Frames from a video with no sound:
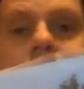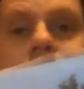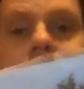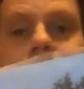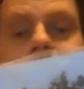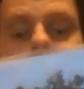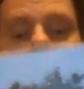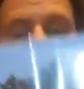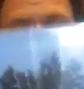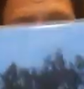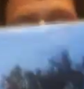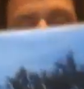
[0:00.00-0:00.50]

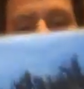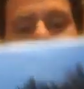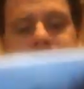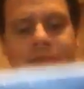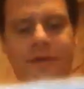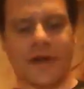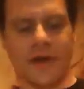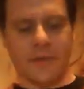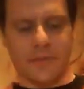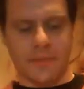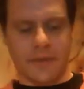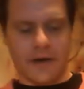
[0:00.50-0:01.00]
Love this
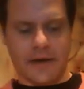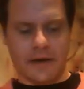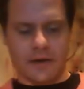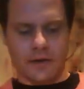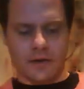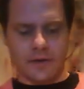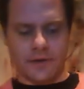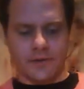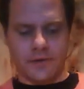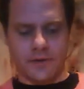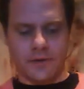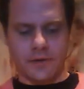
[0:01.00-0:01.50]
album, had it on
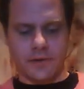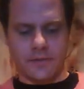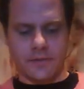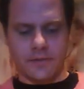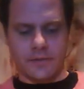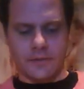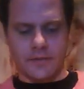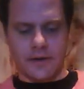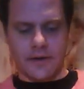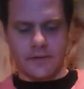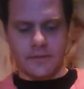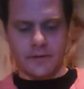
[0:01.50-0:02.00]
CD
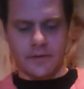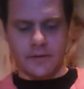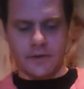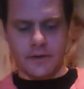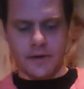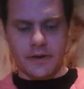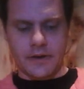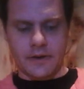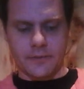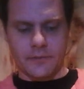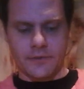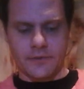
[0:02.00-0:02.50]
forever,
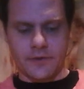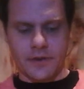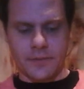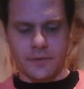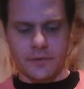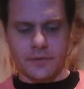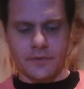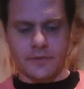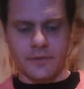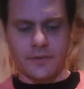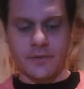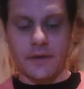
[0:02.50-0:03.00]
and was able
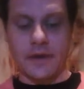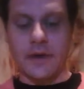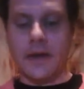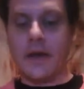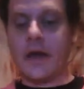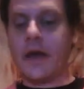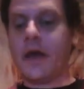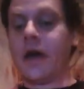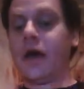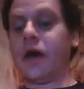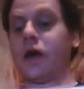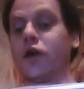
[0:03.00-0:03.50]
to
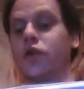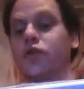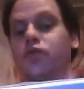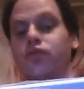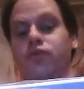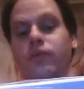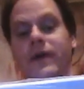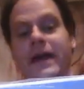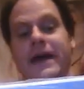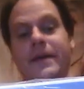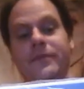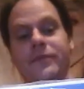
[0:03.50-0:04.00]

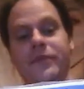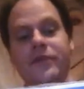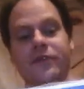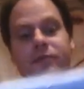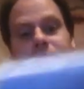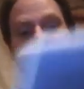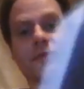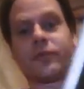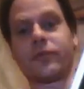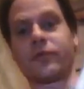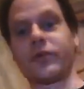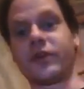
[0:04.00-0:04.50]
grab this
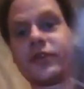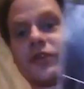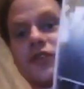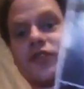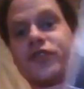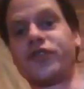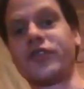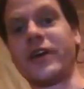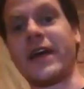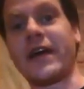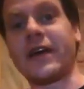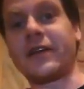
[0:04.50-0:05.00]
before it
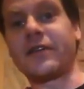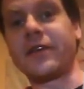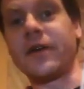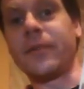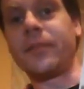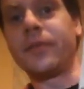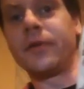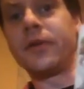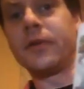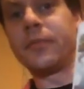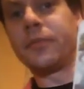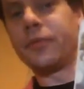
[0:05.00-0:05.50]
jacked up
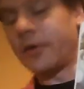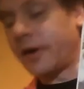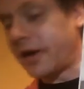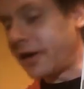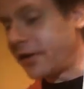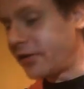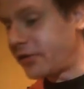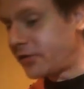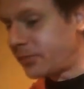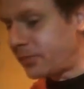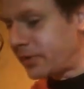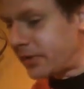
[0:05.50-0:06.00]
into
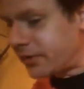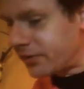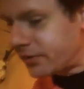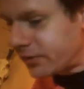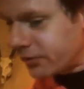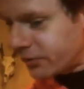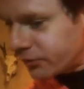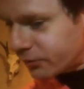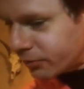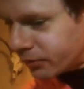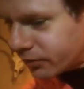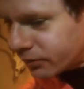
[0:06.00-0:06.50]
price. But
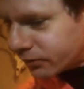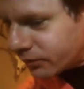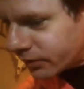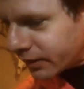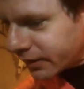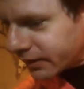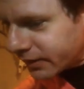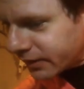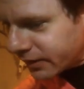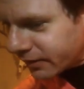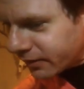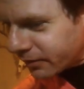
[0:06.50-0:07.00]
this one right
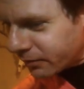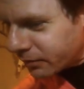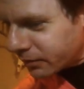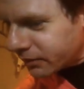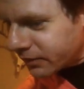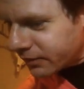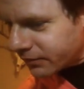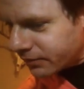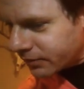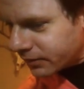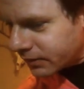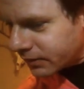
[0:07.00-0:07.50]
now, I believe,